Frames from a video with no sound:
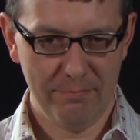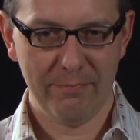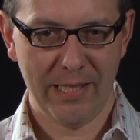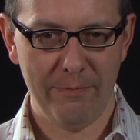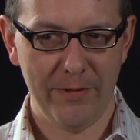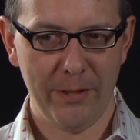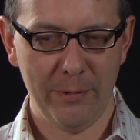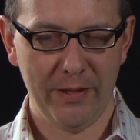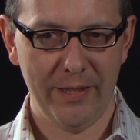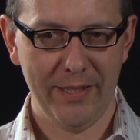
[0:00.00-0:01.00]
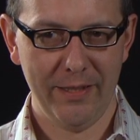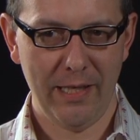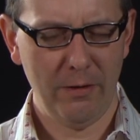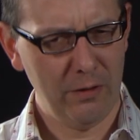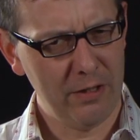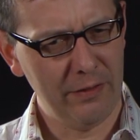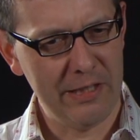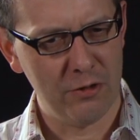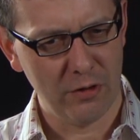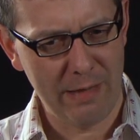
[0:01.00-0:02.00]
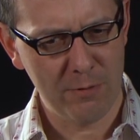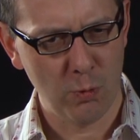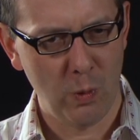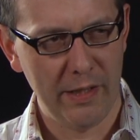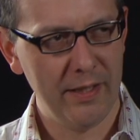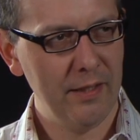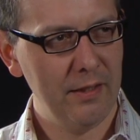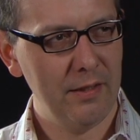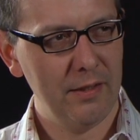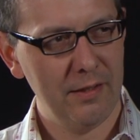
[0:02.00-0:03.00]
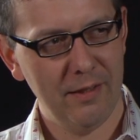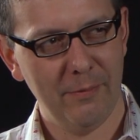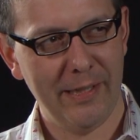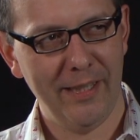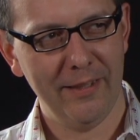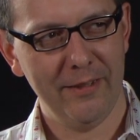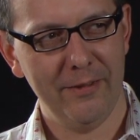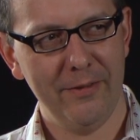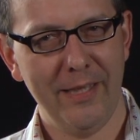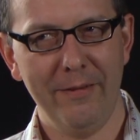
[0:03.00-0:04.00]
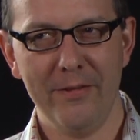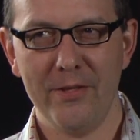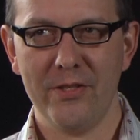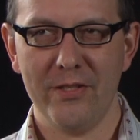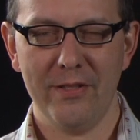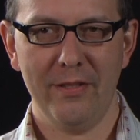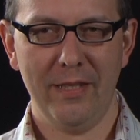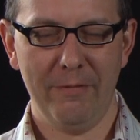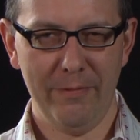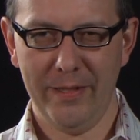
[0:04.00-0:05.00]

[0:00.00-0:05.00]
came very quickly. I literally dreamt one a while ago. We